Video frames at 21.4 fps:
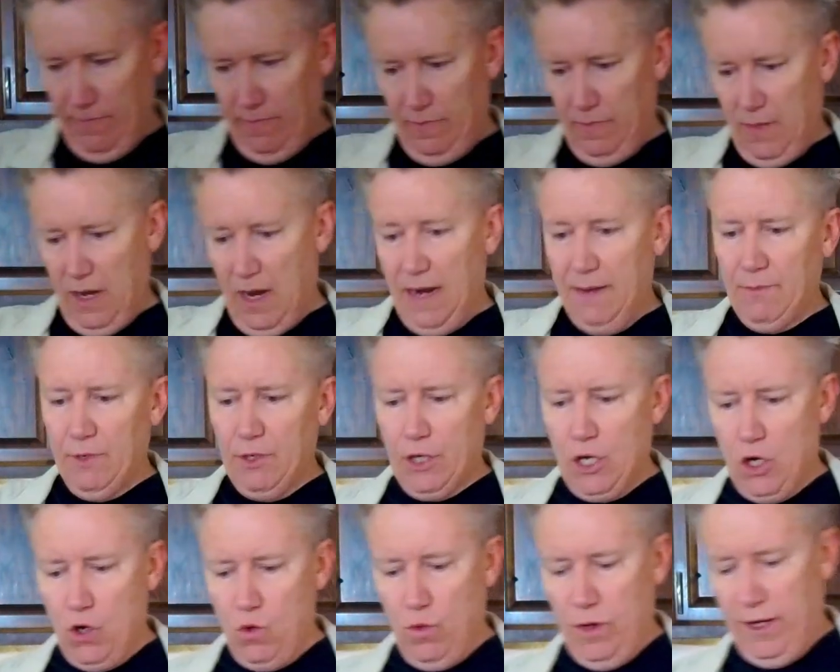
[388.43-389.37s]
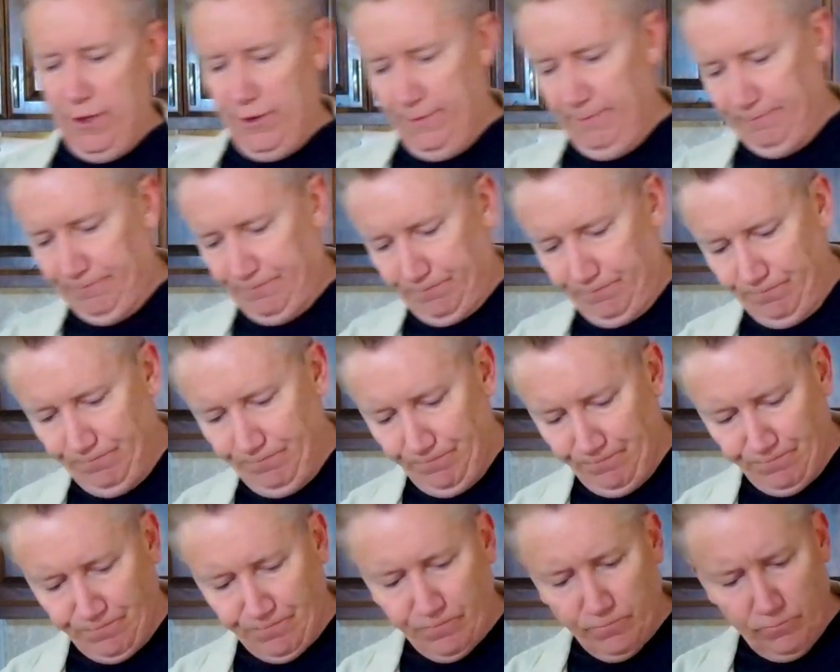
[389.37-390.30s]
going to go with
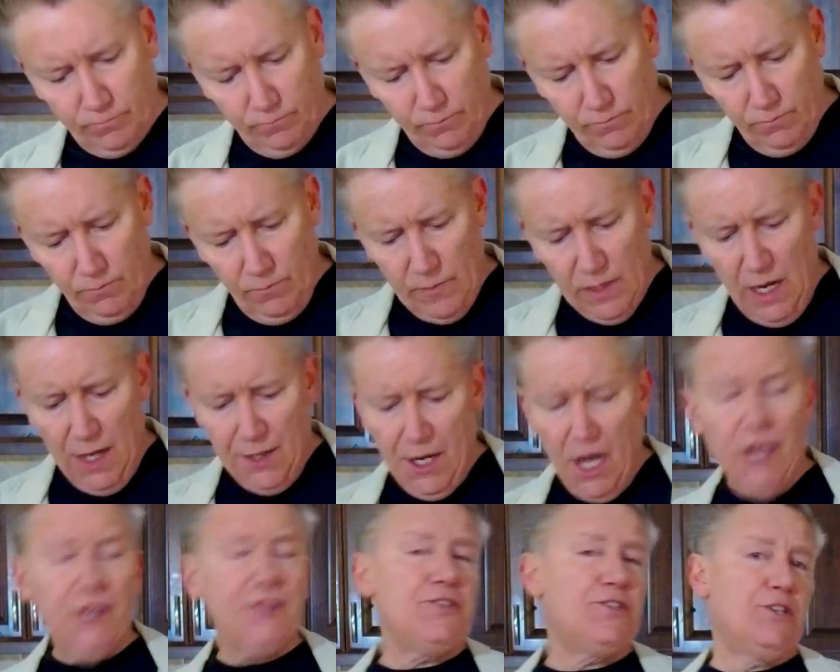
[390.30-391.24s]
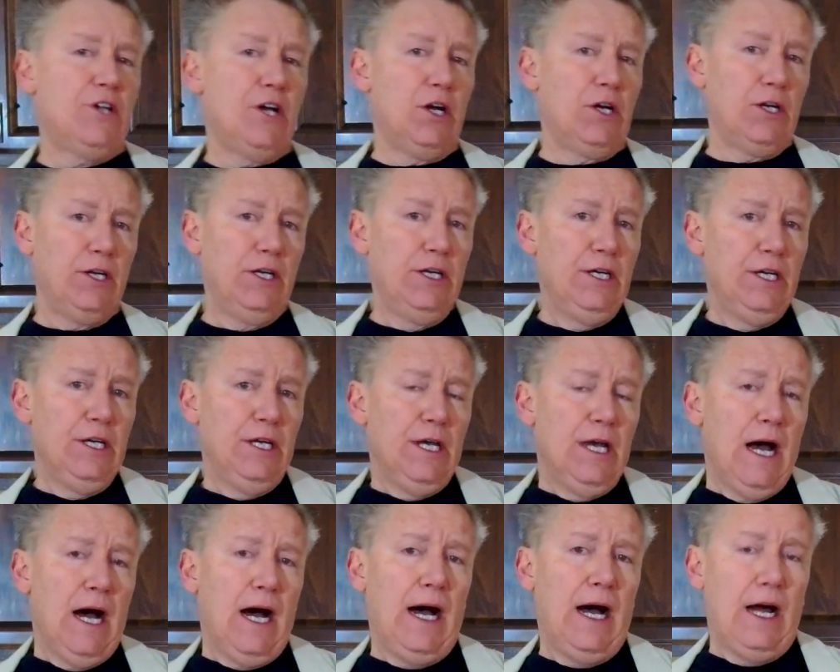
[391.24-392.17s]
an unsung
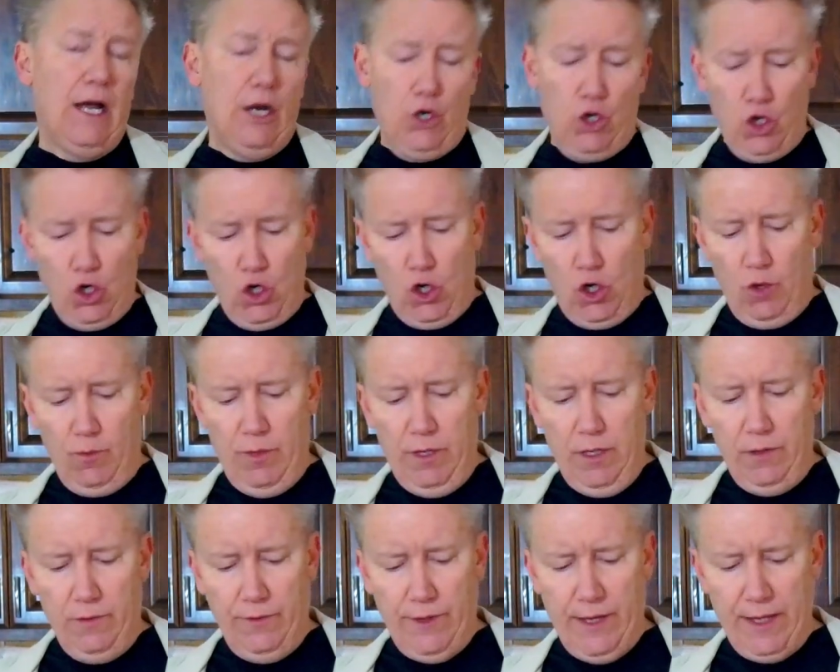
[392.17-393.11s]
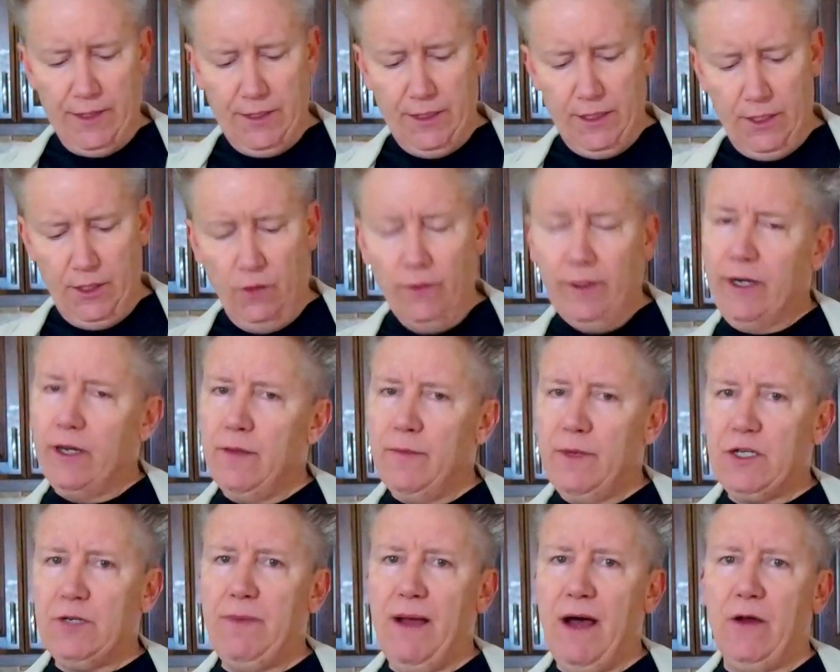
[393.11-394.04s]
herb that you don't hear that
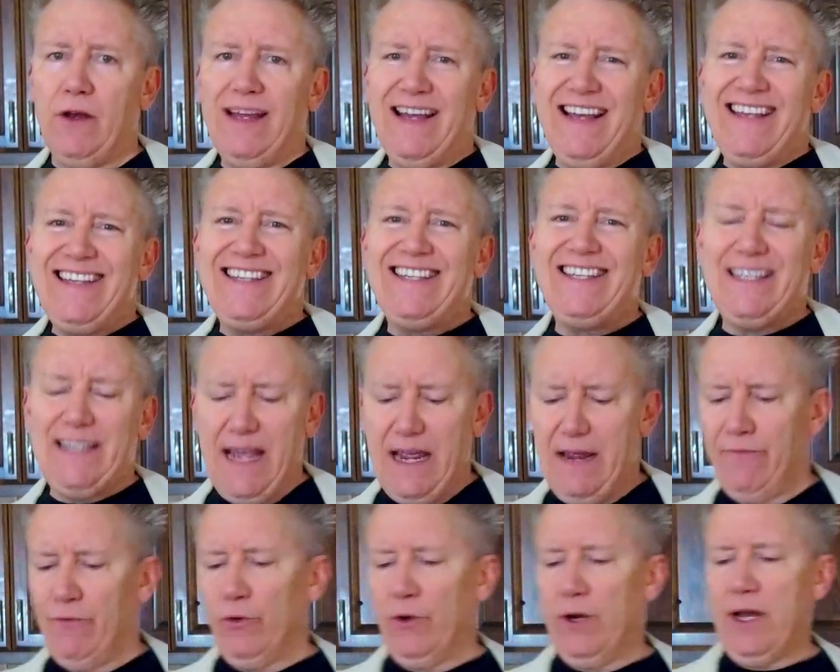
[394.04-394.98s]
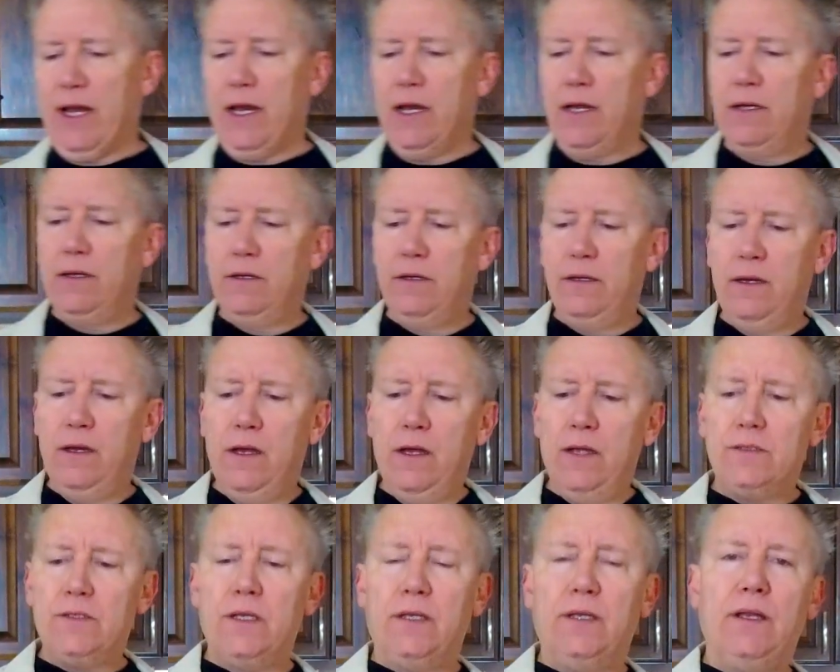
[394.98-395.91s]
much about, savory.
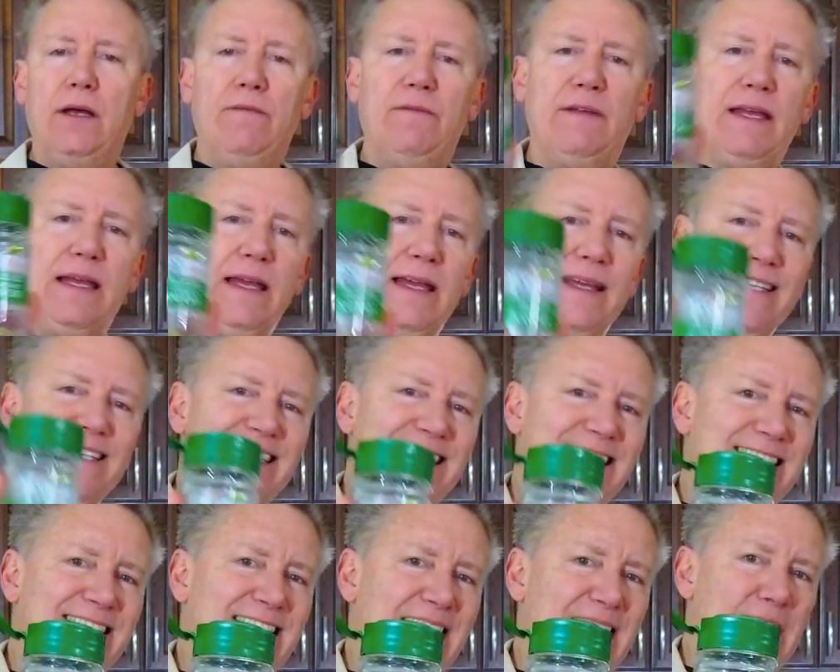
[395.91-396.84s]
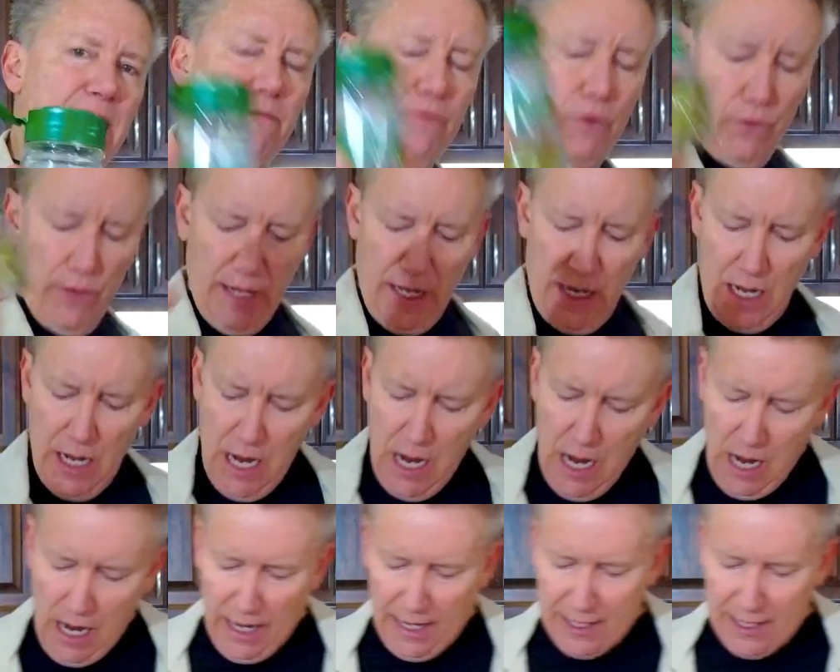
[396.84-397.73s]
It's a lovely savory. I